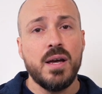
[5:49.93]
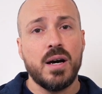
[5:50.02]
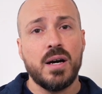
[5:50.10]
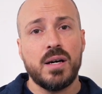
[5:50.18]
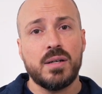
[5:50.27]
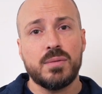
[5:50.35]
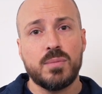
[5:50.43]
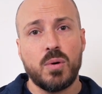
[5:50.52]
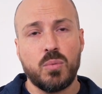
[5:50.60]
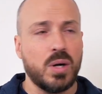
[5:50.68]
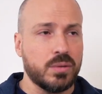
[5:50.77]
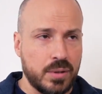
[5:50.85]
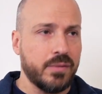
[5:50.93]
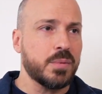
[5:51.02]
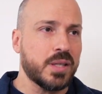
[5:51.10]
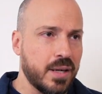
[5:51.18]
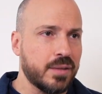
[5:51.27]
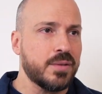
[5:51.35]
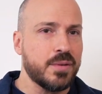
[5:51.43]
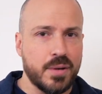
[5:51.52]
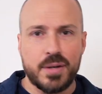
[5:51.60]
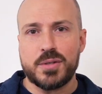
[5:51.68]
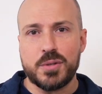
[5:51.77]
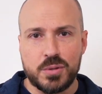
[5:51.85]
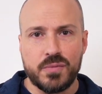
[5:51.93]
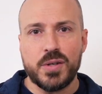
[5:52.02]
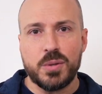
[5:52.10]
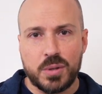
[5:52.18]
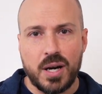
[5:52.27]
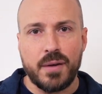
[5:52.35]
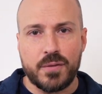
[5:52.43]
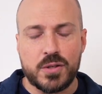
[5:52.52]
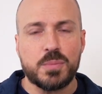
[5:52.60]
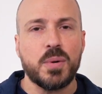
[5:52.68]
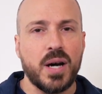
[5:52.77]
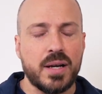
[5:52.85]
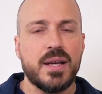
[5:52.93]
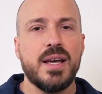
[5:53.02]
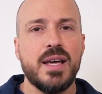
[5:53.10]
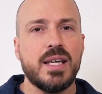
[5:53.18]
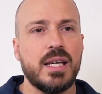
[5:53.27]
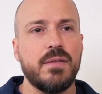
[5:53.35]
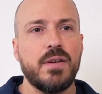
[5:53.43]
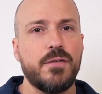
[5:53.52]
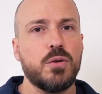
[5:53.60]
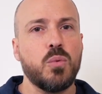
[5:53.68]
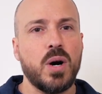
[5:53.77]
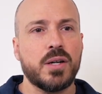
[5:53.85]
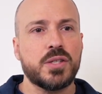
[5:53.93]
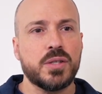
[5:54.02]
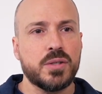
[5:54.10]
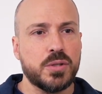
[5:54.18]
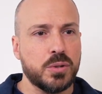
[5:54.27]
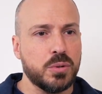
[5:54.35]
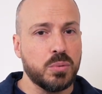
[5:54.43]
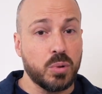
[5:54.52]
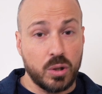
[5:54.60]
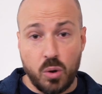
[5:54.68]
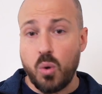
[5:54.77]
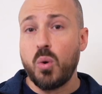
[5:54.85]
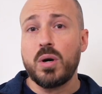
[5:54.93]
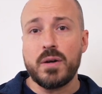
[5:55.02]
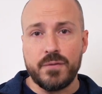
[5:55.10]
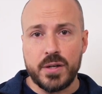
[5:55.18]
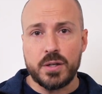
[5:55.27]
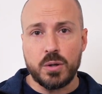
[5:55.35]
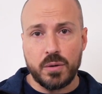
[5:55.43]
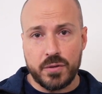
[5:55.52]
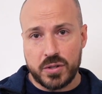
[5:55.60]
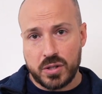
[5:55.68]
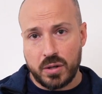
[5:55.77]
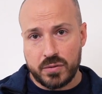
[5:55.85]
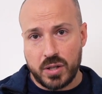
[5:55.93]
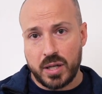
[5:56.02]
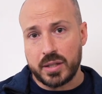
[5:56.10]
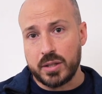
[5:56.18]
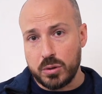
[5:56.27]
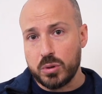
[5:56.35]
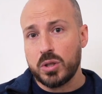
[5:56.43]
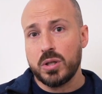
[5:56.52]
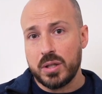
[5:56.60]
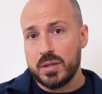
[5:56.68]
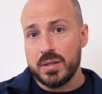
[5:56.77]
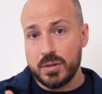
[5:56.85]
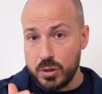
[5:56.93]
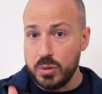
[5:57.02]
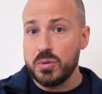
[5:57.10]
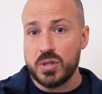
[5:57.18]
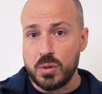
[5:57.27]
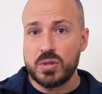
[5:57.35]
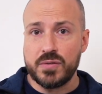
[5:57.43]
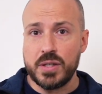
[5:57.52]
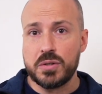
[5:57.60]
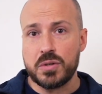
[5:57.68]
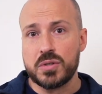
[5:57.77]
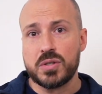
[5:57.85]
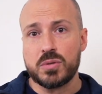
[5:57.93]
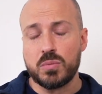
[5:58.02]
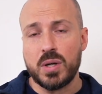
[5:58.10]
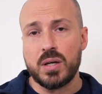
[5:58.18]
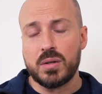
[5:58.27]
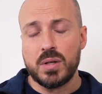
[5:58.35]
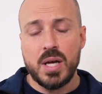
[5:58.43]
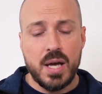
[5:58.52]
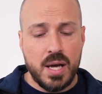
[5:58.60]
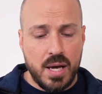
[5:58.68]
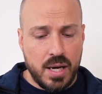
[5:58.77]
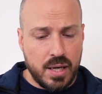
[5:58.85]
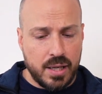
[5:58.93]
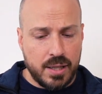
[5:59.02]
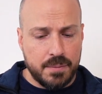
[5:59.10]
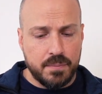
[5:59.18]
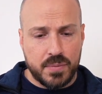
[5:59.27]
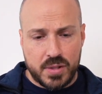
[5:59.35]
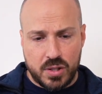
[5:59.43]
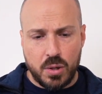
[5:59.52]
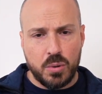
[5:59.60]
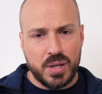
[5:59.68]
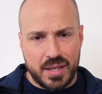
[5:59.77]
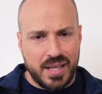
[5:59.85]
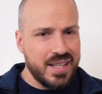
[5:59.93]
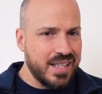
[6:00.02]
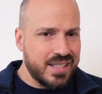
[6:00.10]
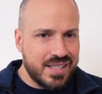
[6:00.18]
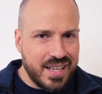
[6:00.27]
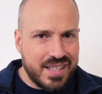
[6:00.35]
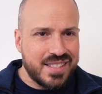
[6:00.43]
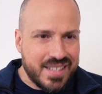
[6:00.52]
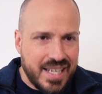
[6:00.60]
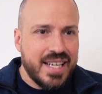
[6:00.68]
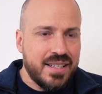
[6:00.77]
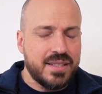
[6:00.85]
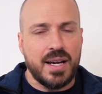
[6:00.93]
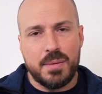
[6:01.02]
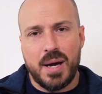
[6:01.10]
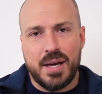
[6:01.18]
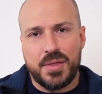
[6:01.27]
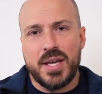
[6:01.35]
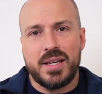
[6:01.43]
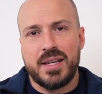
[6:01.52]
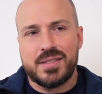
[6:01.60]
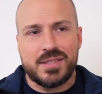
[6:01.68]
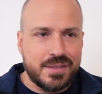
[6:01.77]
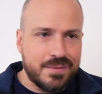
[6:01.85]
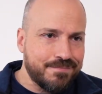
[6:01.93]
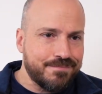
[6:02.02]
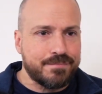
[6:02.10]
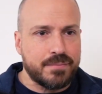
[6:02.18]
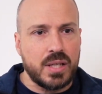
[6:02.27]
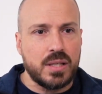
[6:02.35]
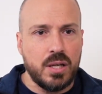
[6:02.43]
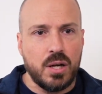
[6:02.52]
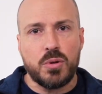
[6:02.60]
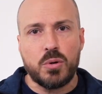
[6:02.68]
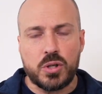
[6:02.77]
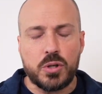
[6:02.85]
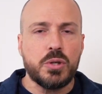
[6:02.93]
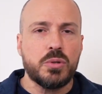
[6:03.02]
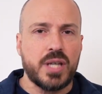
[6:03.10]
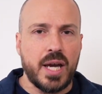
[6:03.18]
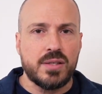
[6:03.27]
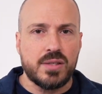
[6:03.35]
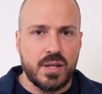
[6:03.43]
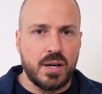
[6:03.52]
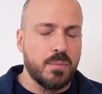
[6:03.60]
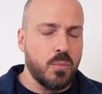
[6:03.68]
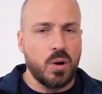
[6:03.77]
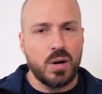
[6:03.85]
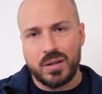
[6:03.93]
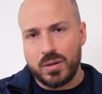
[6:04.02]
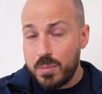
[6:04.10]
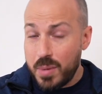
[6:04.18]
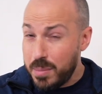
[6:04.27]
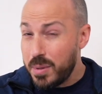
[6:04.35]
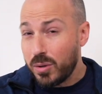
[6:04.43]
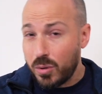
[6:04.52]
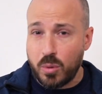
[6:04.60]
Um, well, you have to be connected to the internet to use a video conference, but even if you wanted to record a video of yourself talking, you could use those features as well. Um, so it's, it's neat. I, I think it's, you know, those are use cases that are more, a little, maybe a little